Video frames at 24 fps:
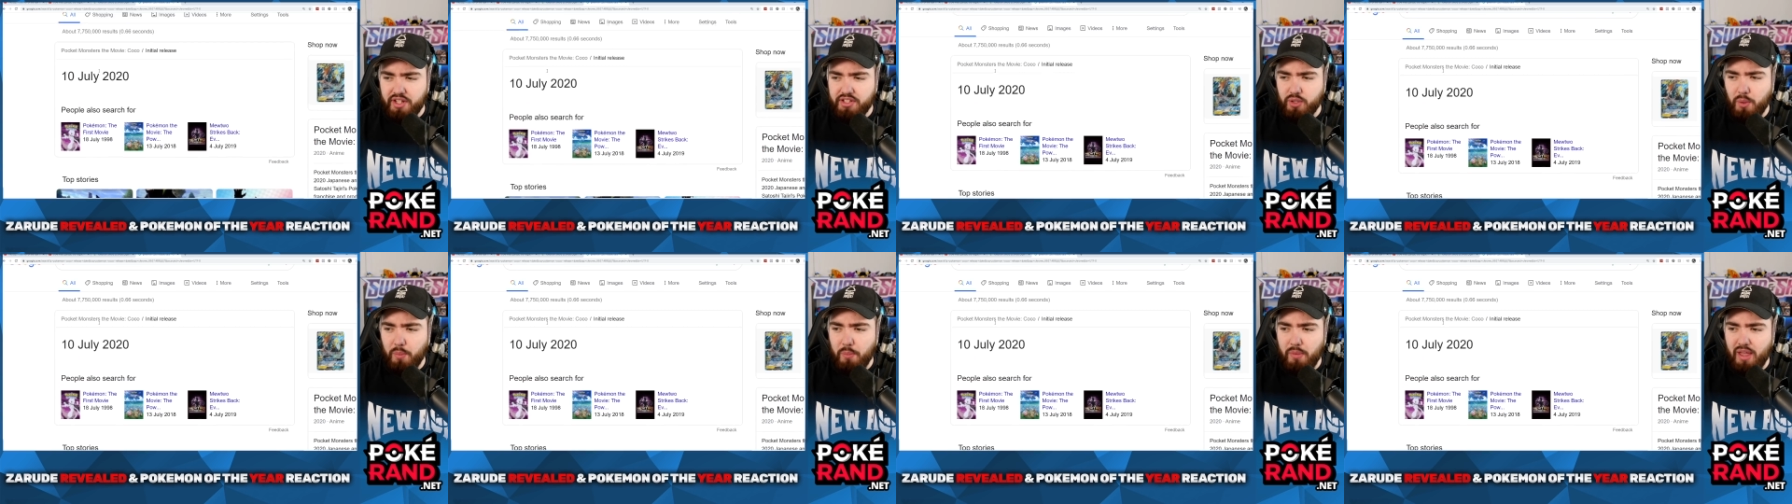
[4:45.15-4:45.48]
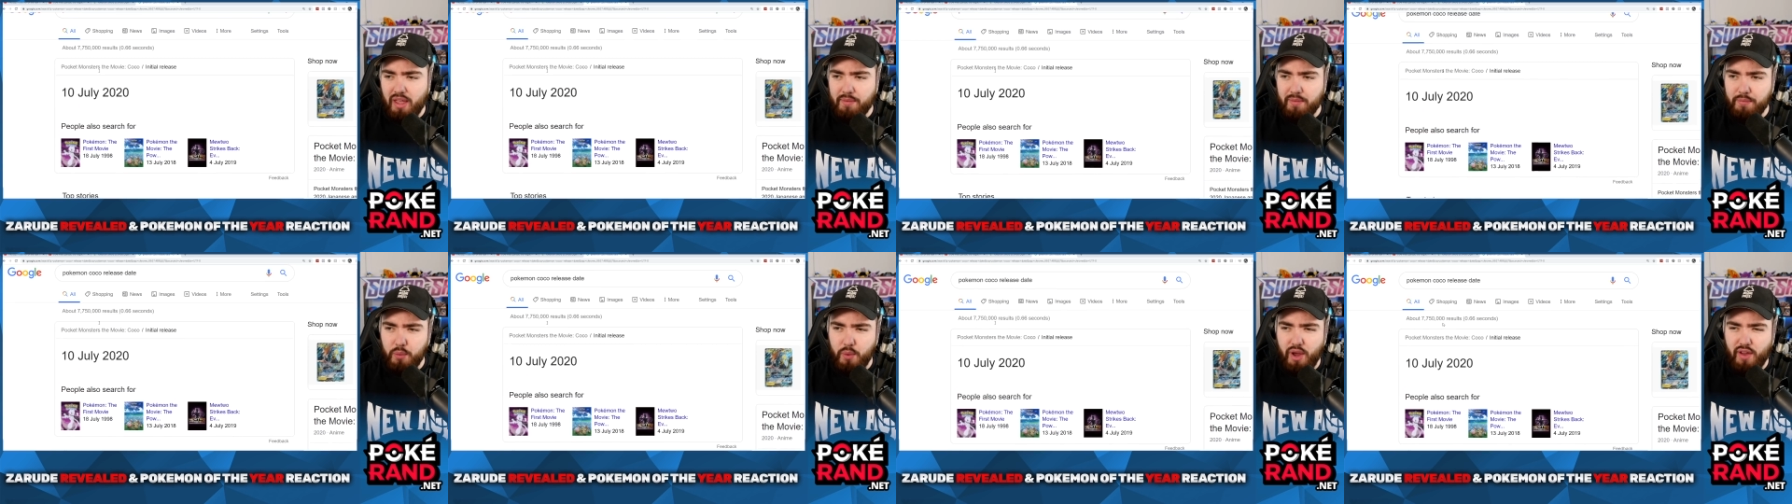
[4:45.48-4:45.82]
So
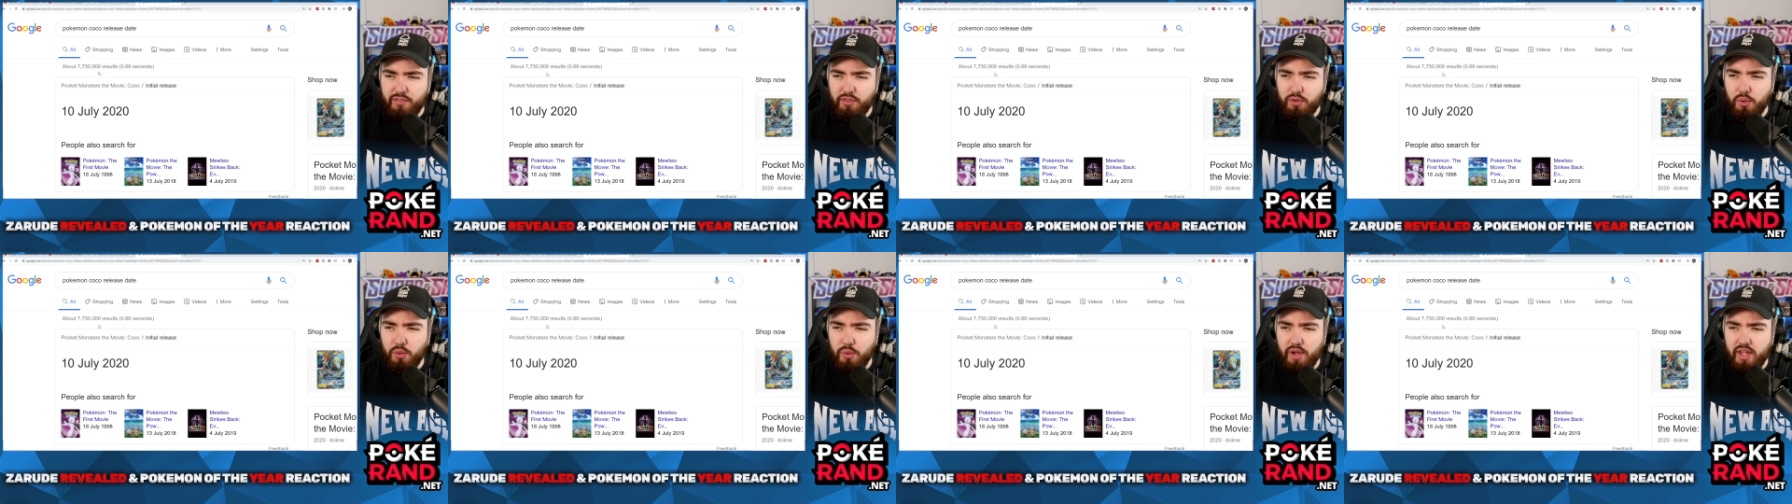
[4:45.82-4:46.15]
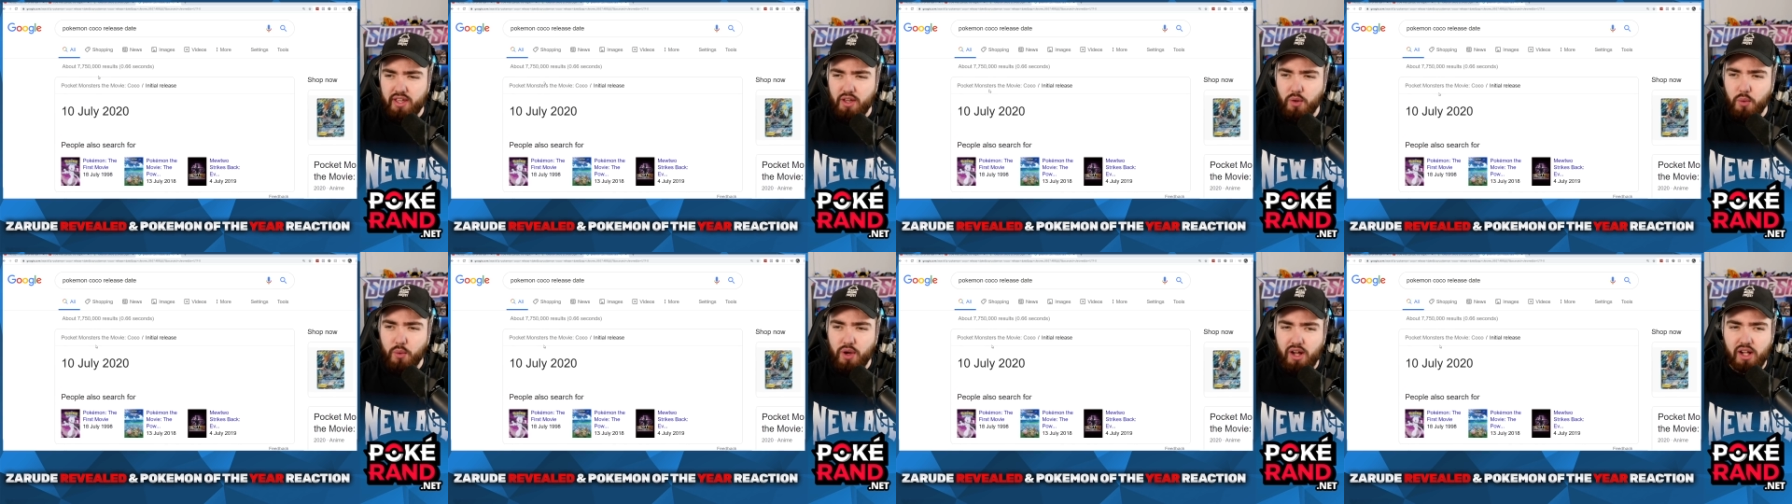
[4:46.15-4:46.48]
maybe we have to
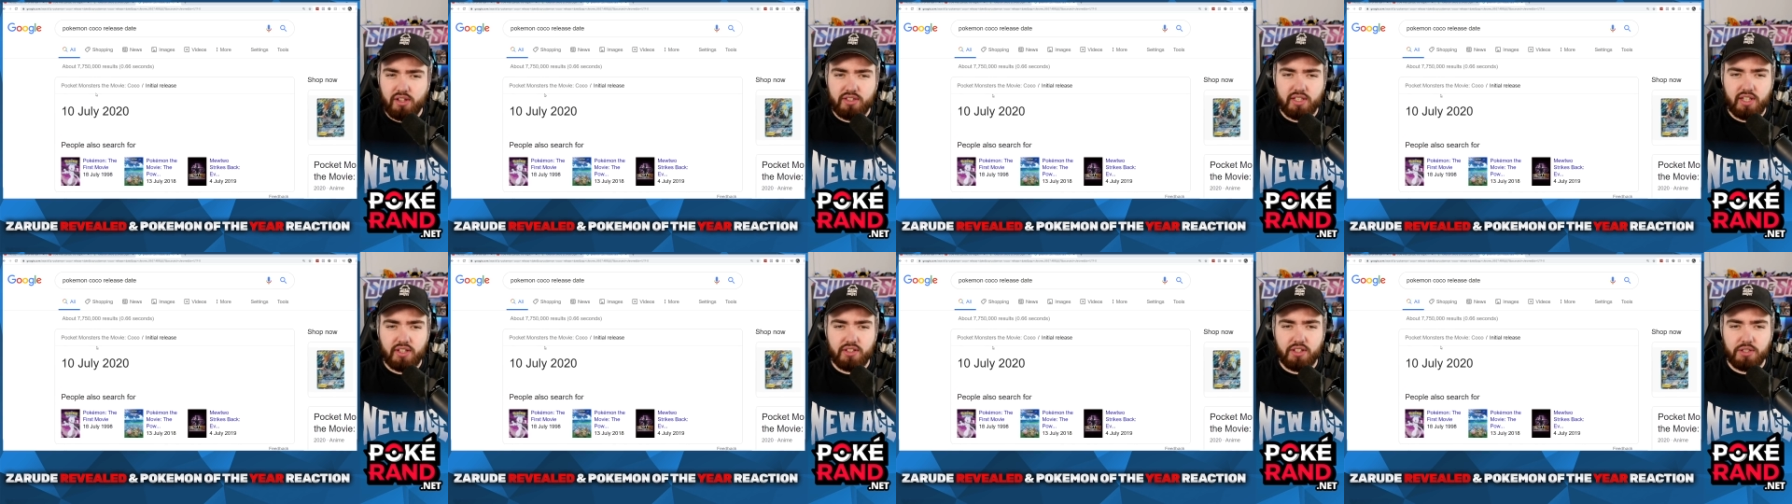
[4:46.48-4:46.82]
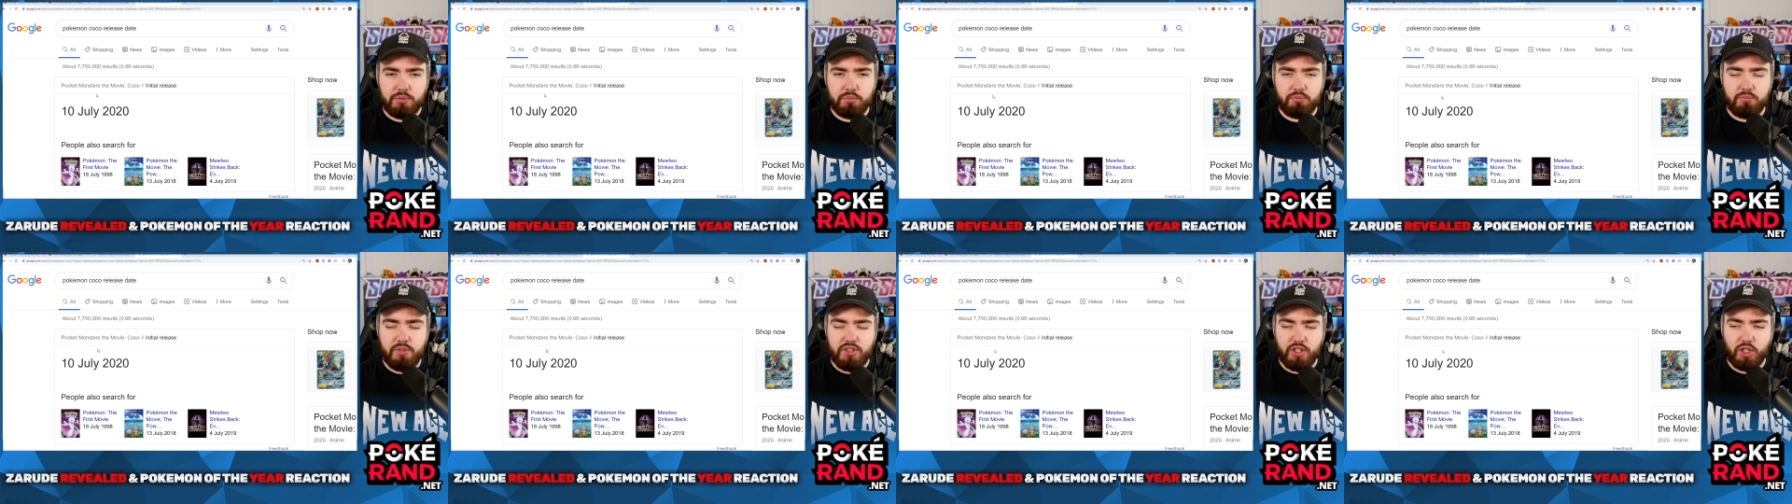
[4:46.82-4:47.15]
wait a while to get
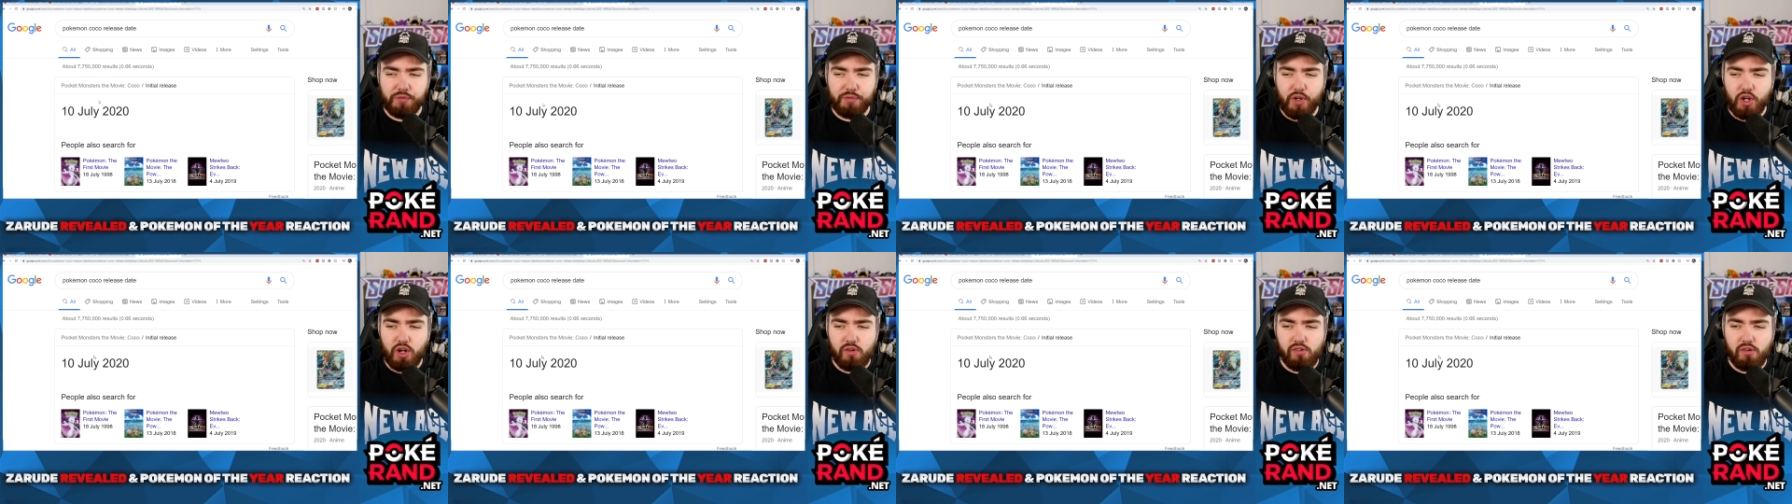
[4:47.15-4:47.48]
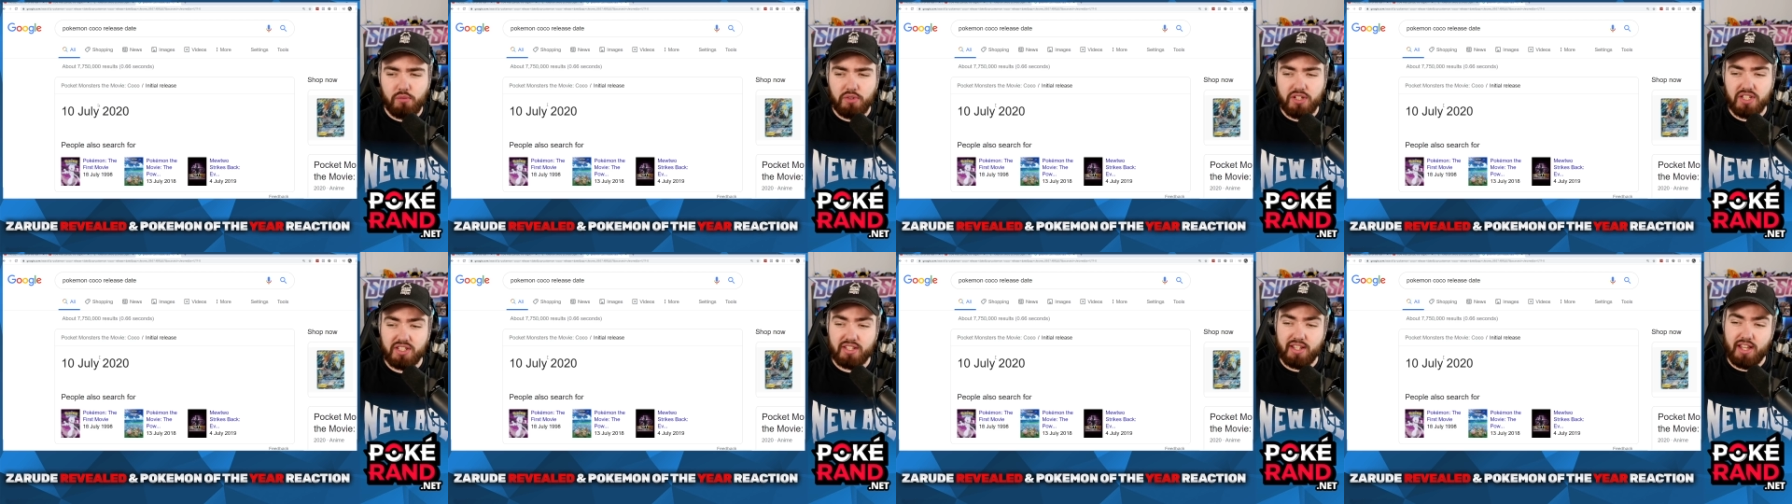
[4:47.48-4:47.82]
this mythical Pokemon,
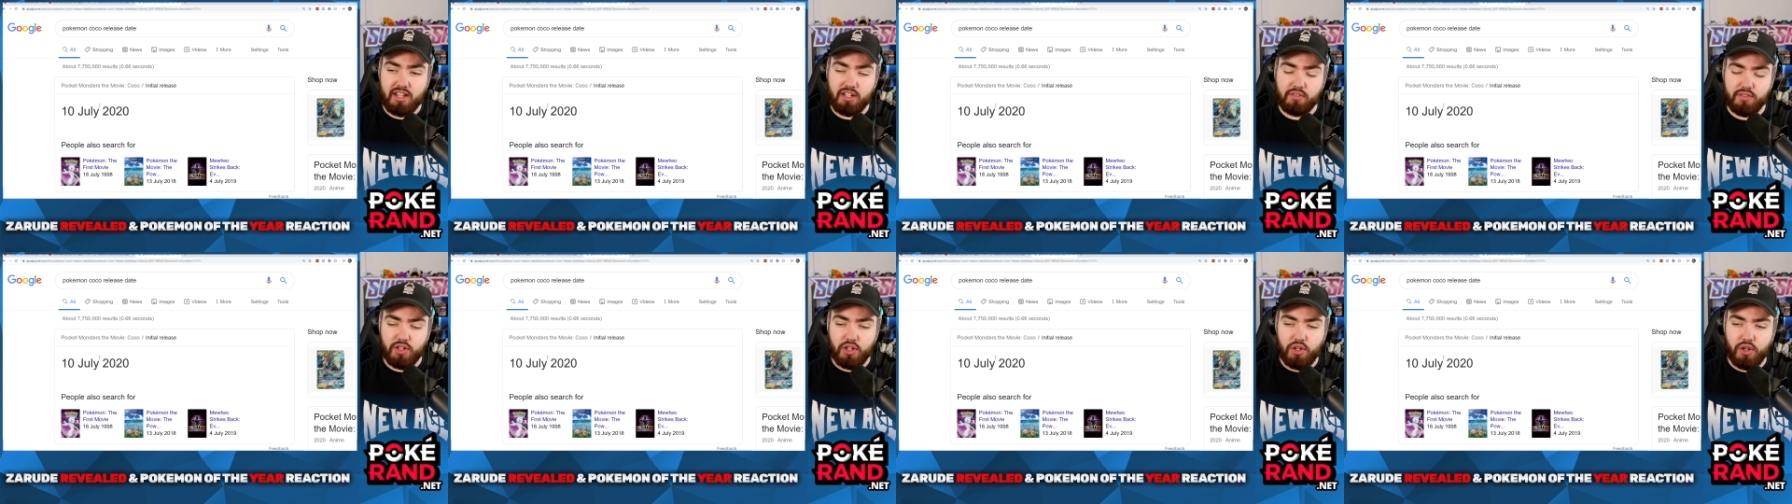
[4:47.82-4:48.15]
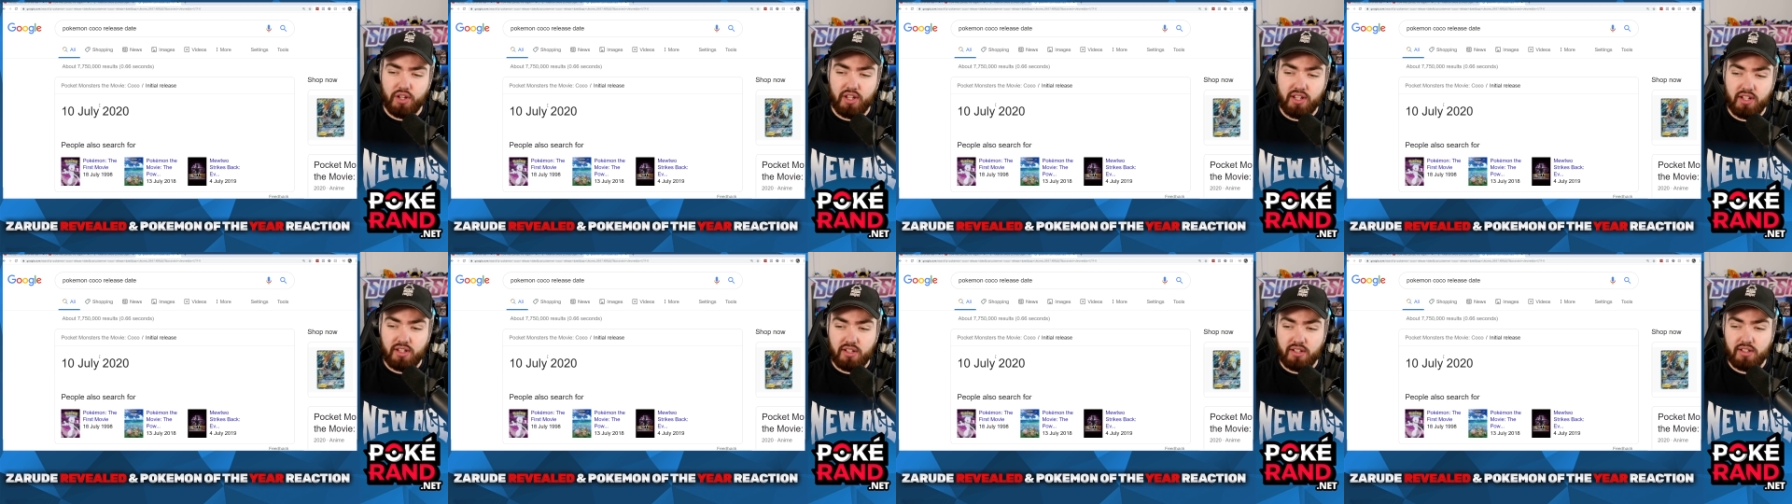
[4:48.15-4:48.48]
which is kind of
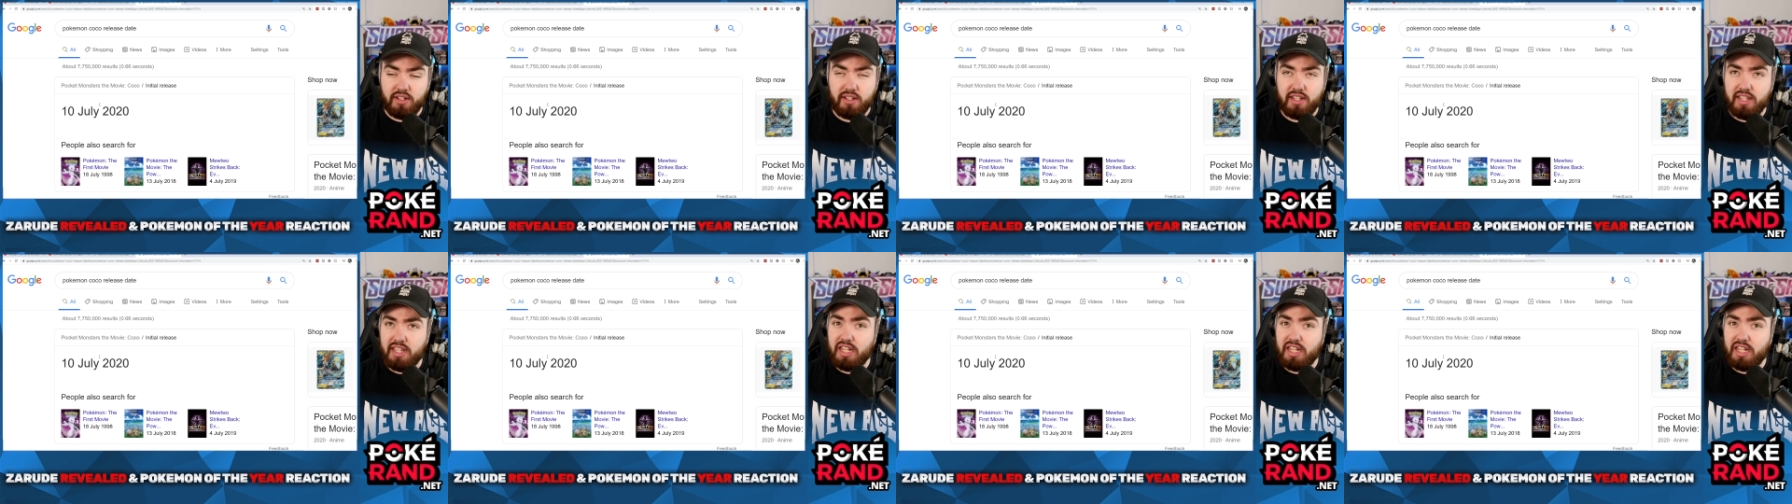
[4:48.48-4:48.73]
annoying,